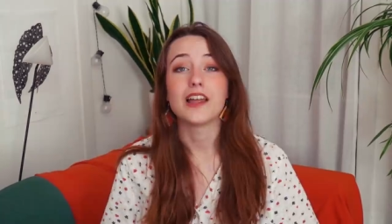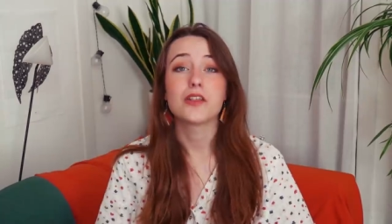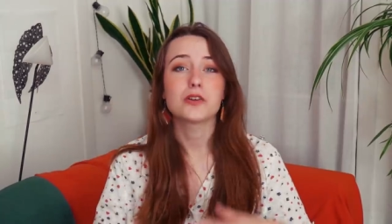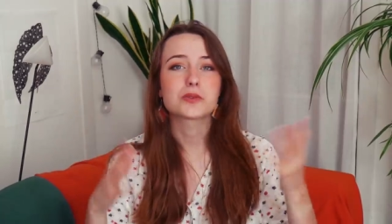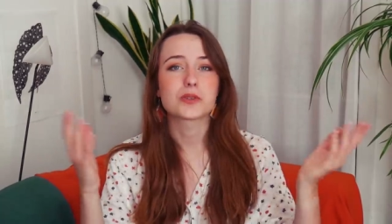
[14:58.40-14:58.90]
And
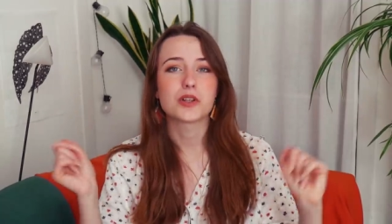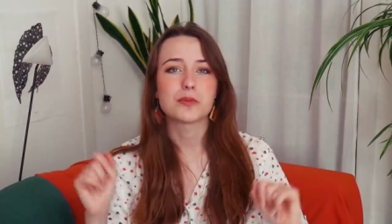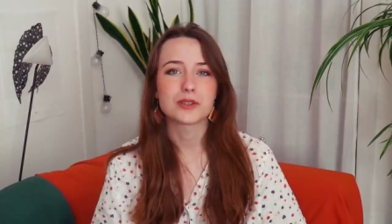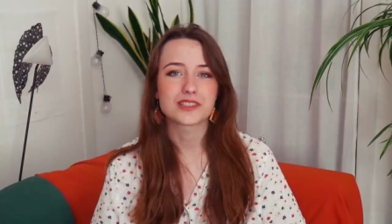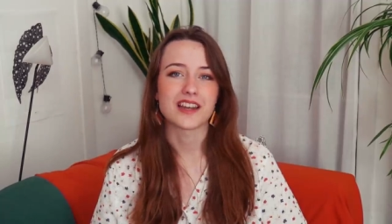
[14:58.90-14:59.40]
those were all
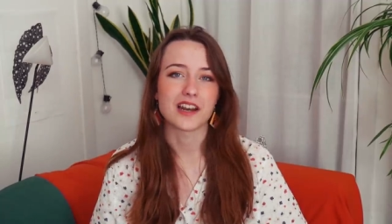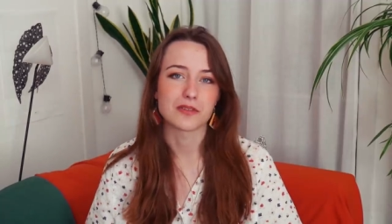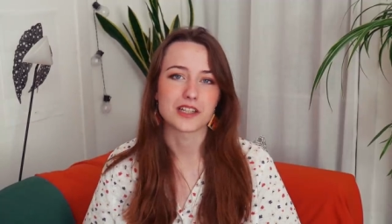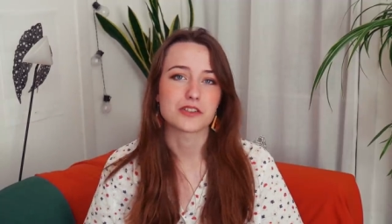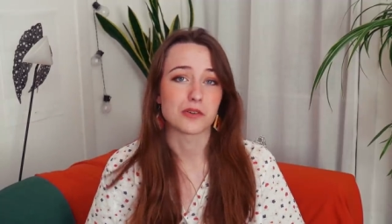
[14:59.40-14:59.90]
the books that I
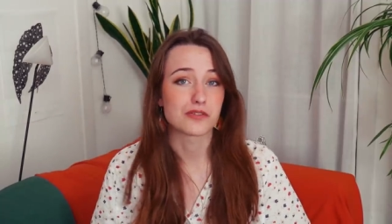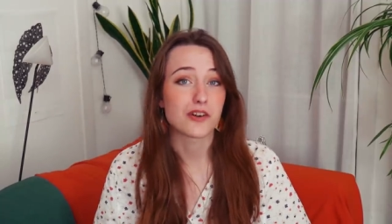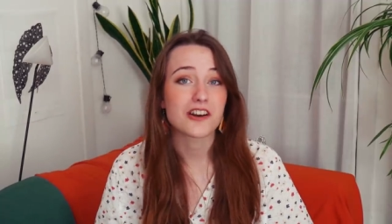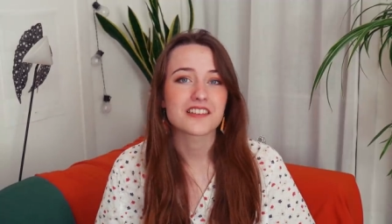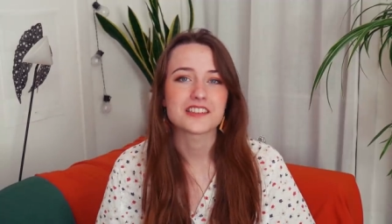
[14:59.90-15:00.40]
read so
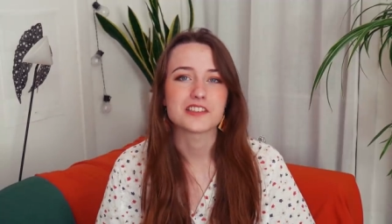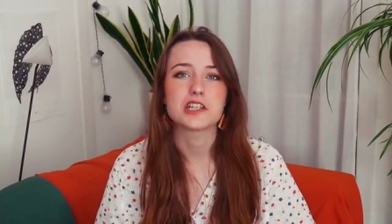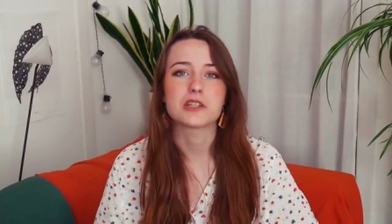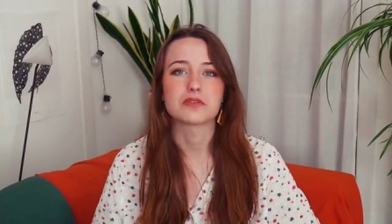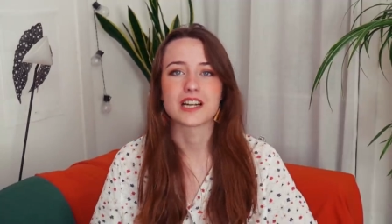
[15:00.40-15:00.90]
far this
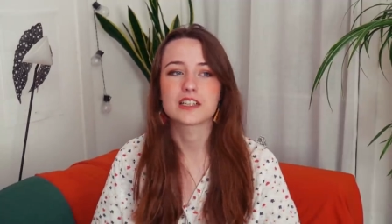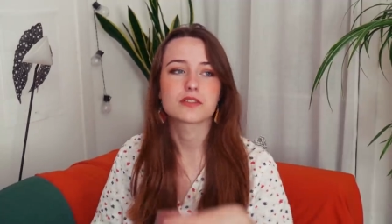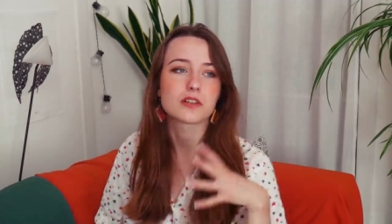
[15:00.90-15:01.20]
year, ranked